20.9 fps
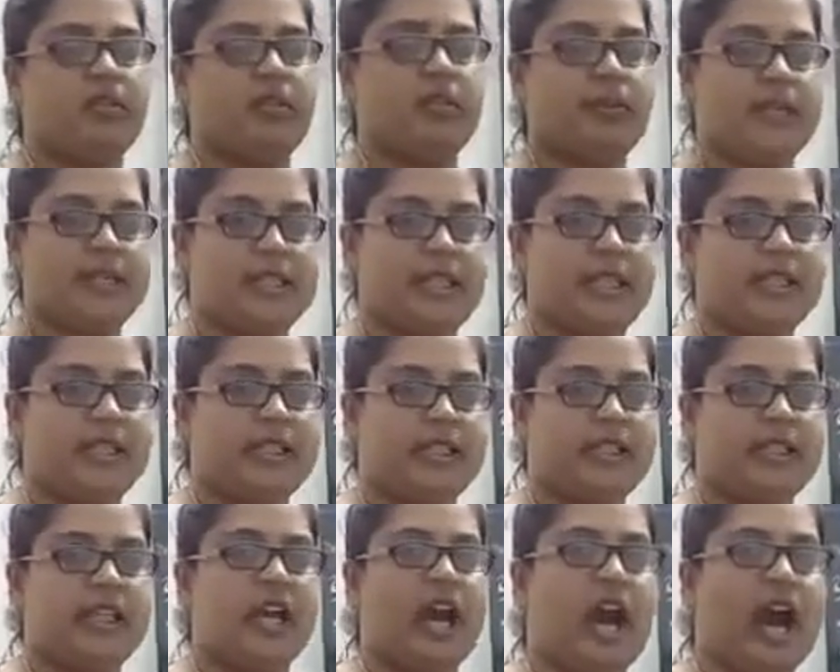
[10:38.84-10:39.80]
present in
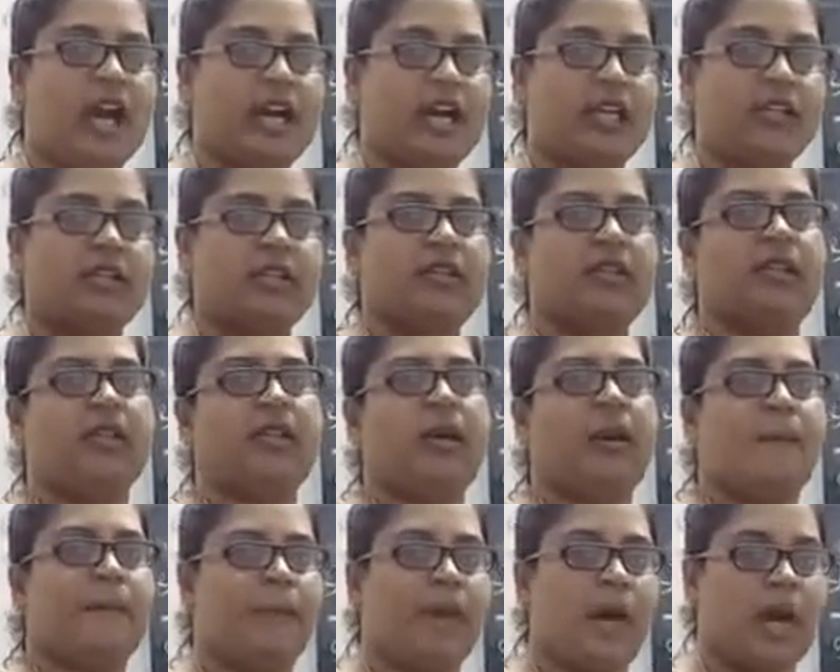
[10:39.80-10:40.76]
the hard
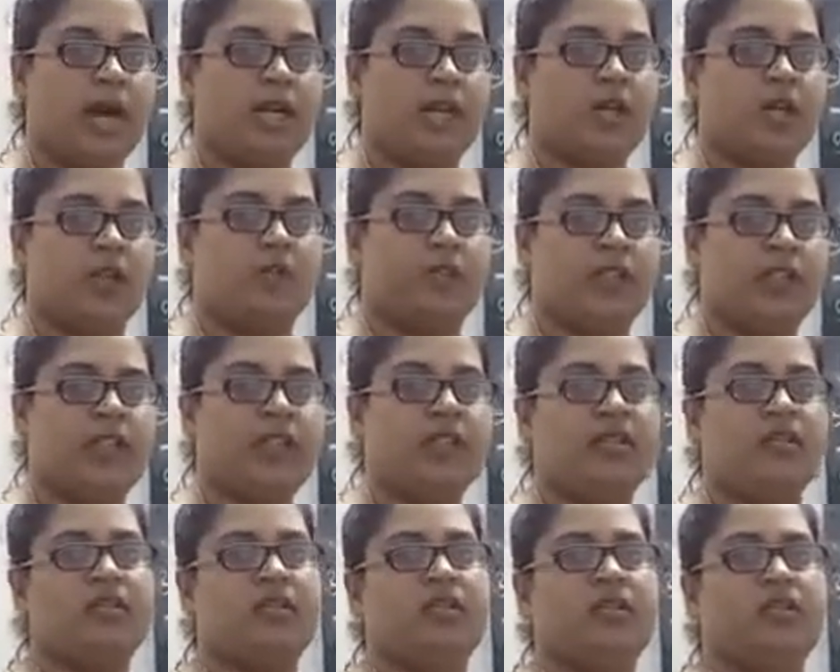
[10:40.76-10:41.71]
part of the
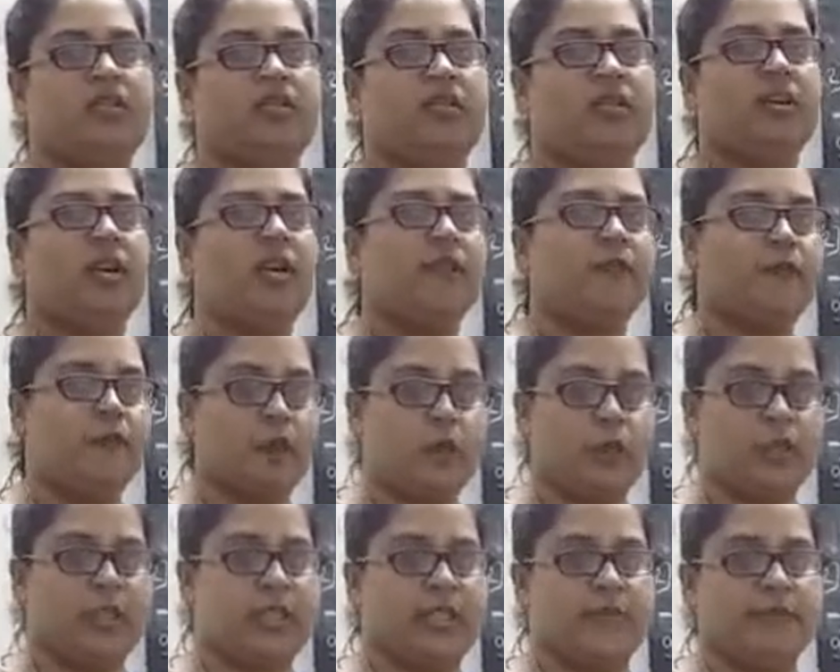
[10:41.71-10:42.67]

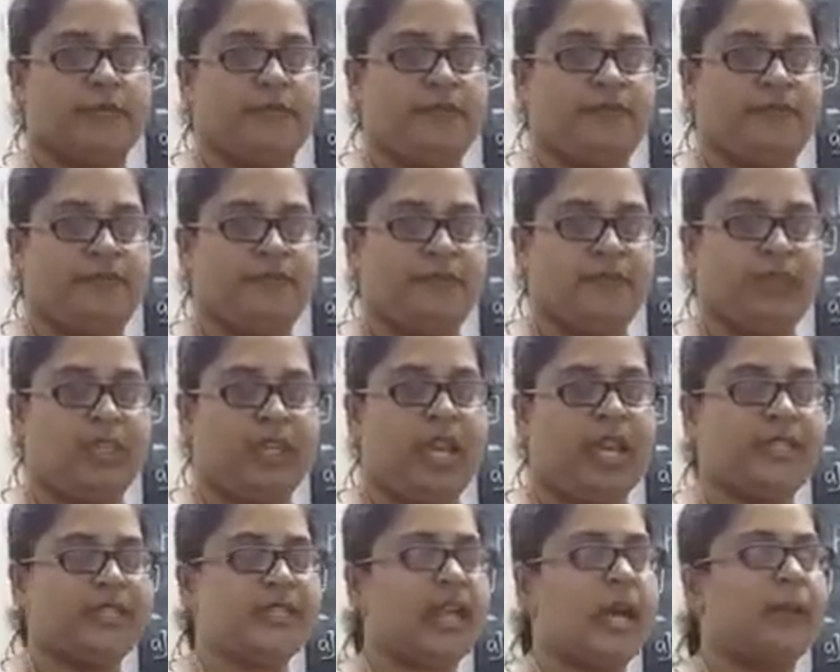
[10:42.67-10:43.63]
fruits.
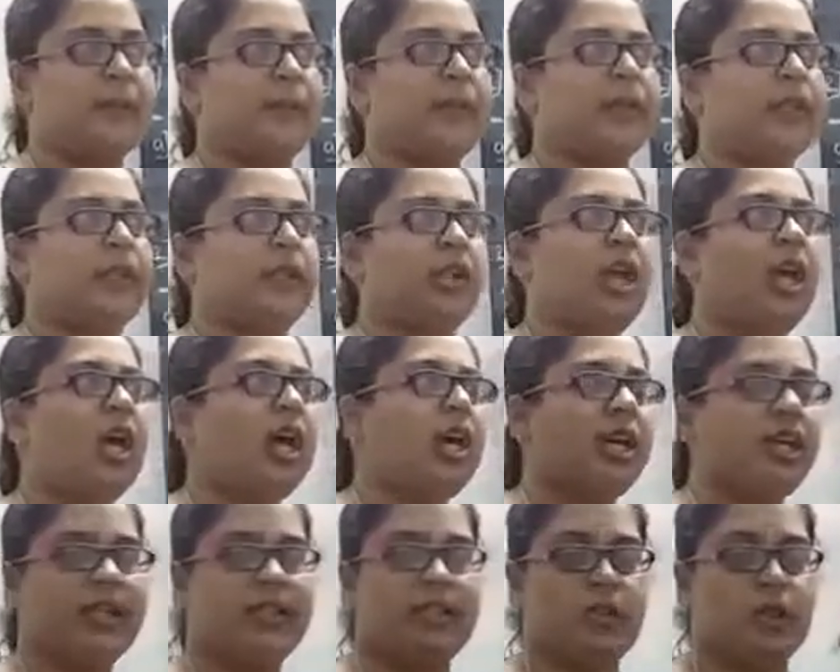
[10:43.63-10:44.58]
Example,
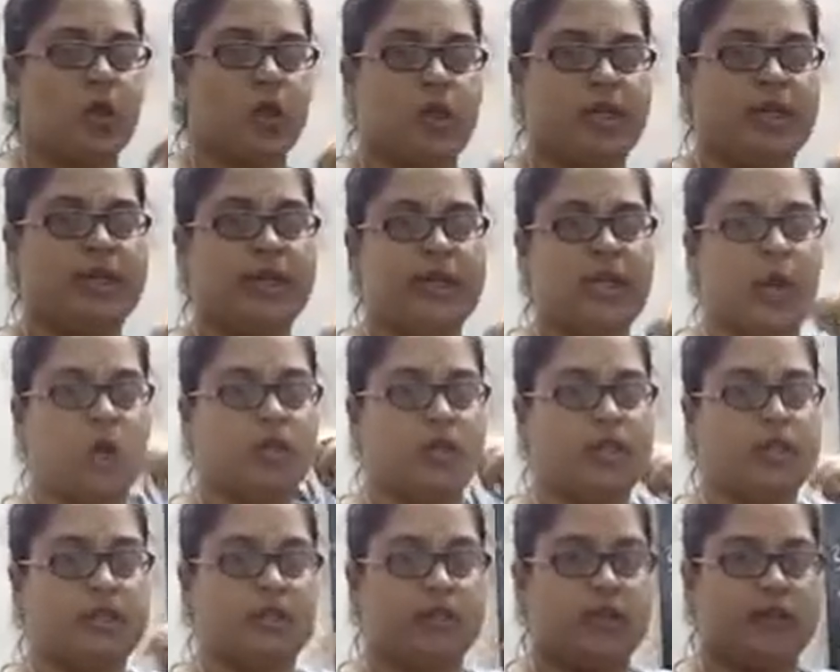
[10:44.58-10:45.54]
in coconut,
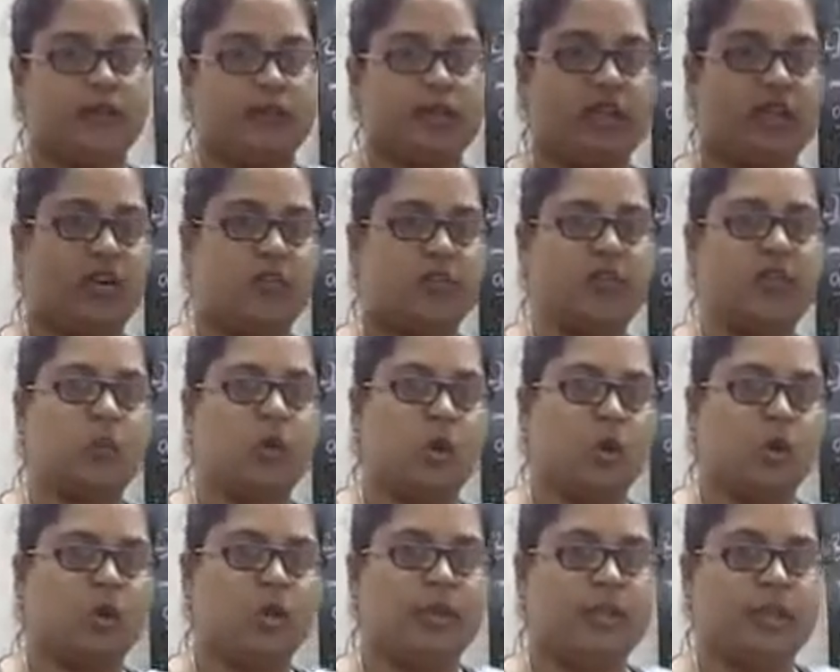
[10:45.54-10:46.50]
outer covering of the
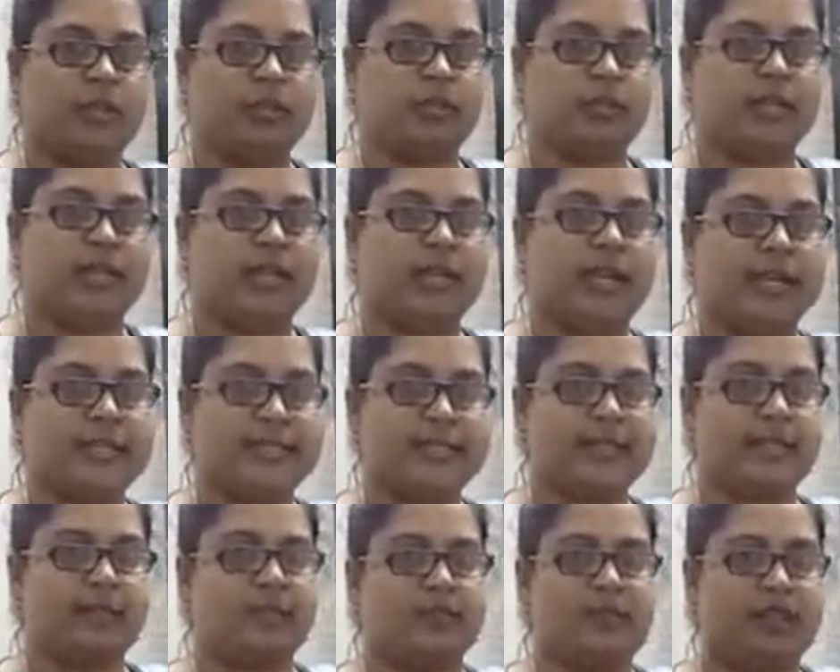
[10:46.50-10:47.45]
coconut, that husk
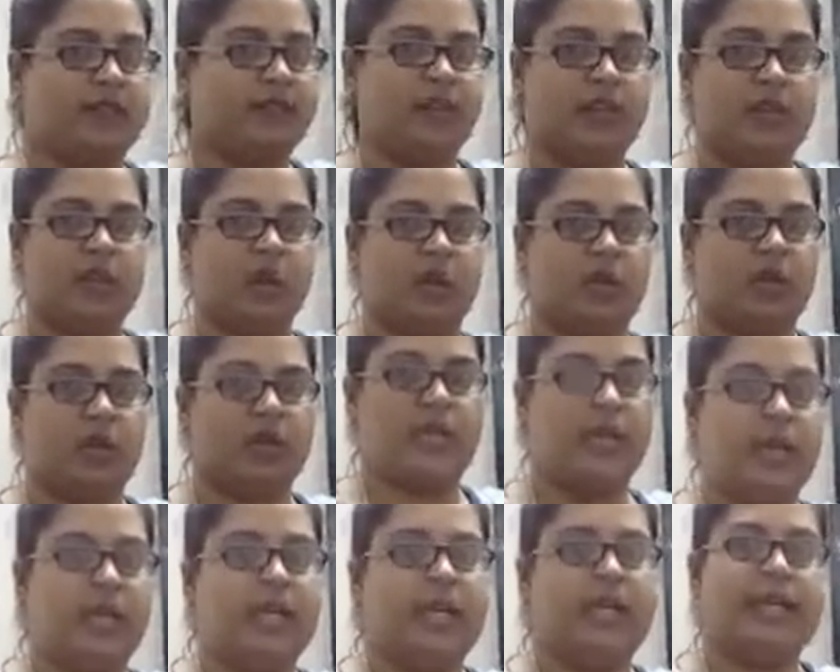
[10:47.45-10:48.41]
we call,
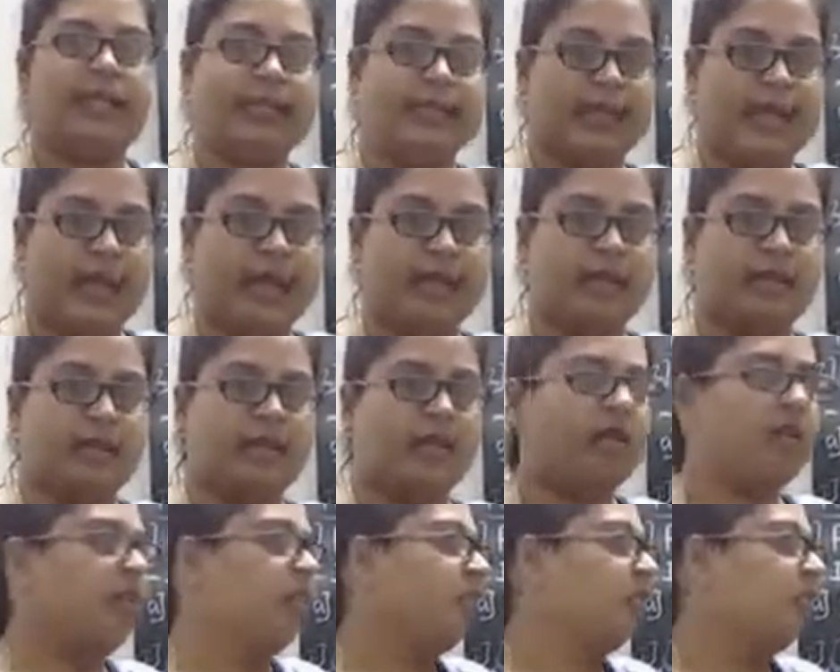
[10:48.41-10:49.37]
in that
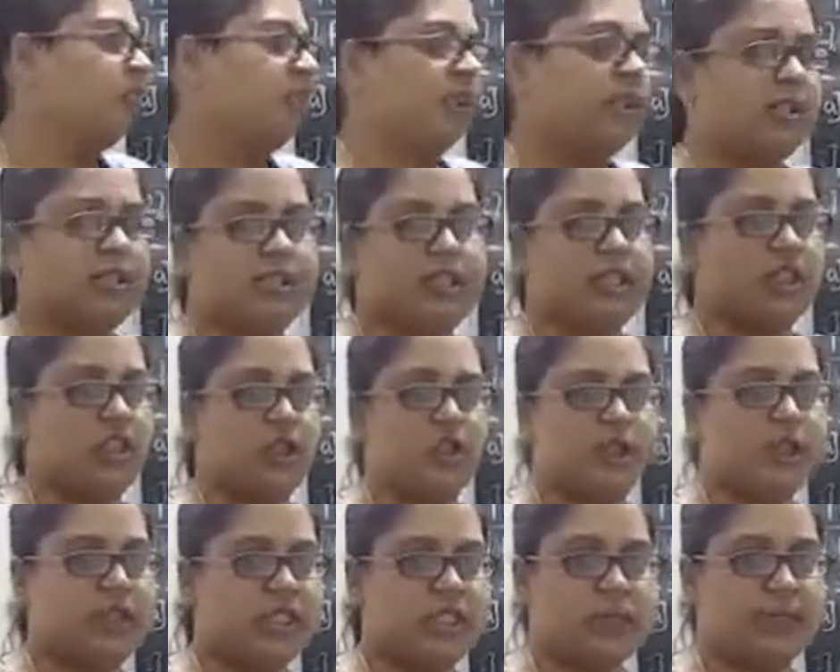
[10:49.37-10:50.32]
the tissue
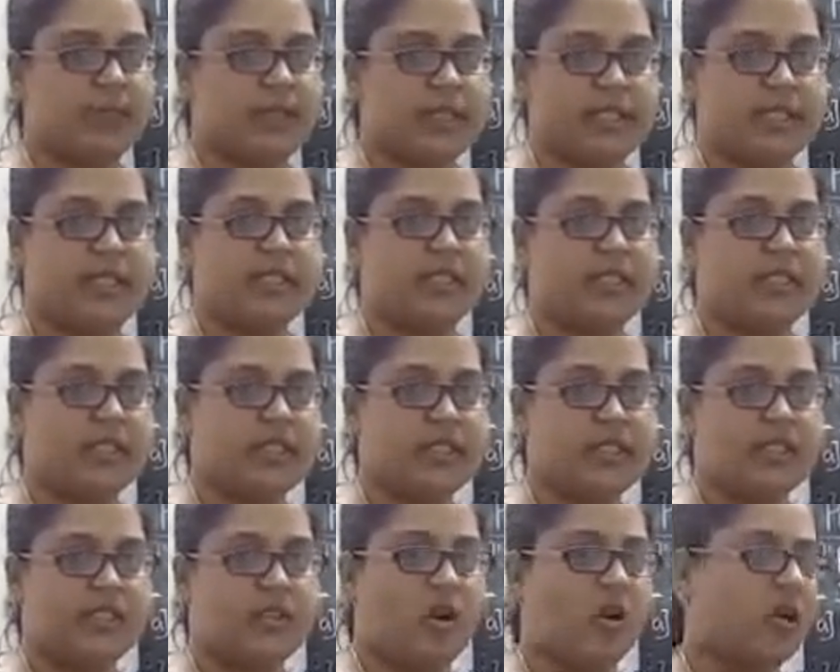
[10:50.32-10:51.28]
which is present is
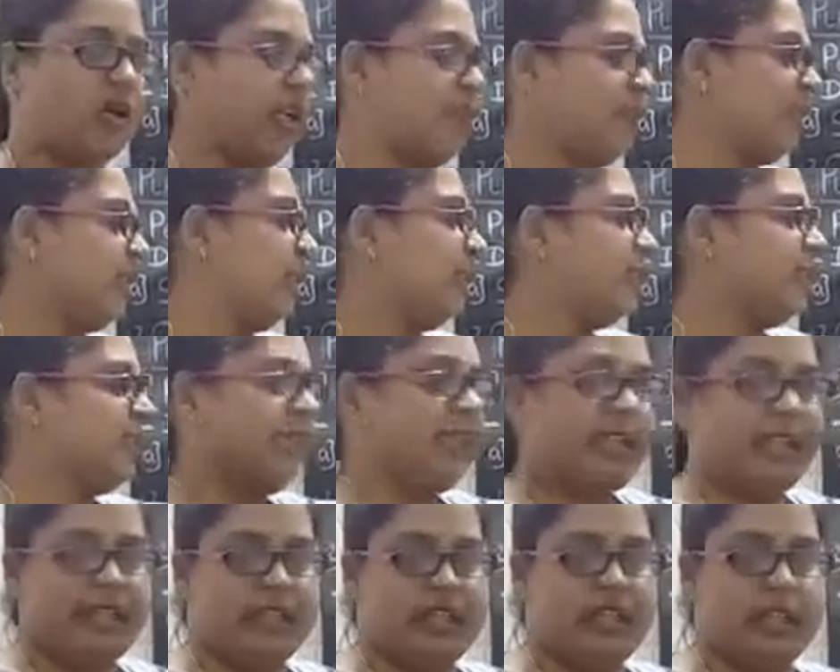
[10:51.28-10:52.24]
called as
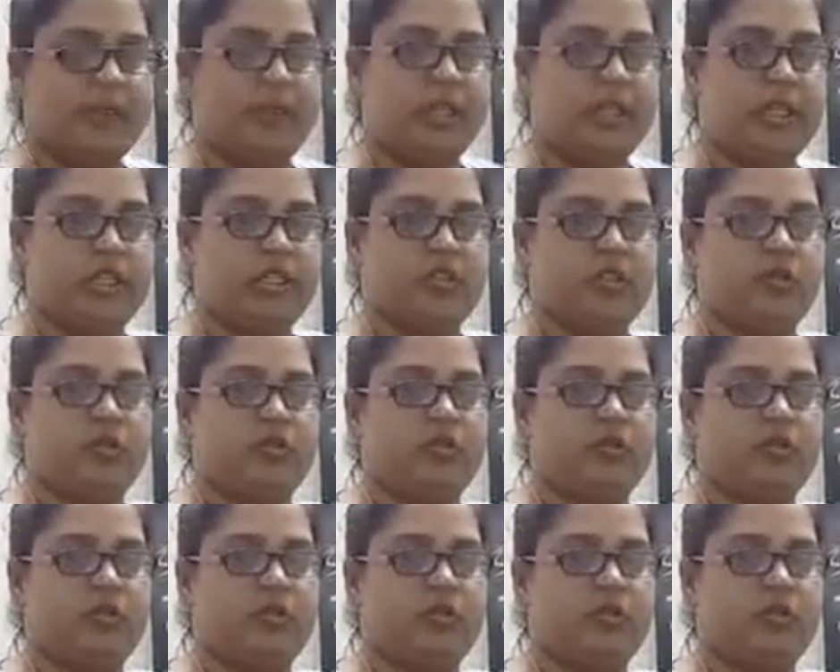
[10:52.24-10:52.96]
sclerenchyma tissue.